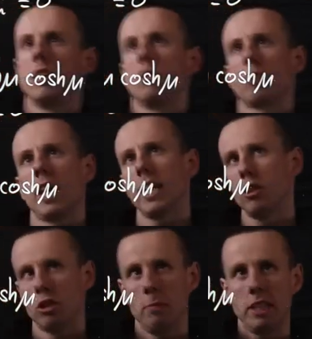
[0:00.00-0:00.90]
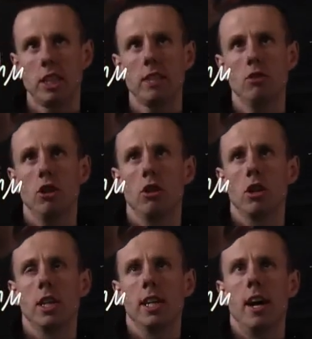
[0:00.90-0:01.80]
okay, using my chain rule,
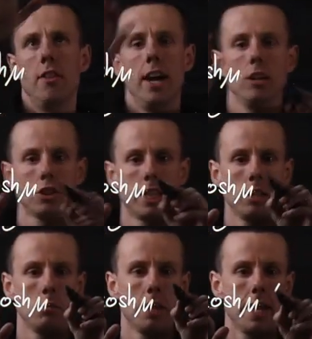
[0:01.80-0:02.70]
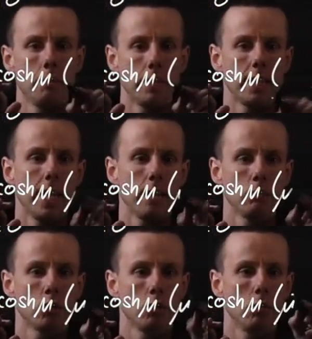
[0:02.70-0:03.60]
and that'll still then be
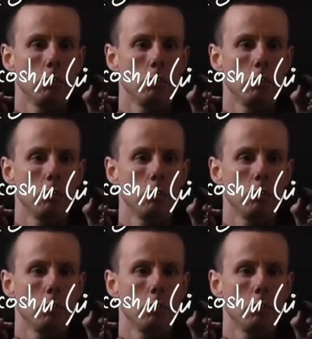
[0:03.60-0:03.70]
times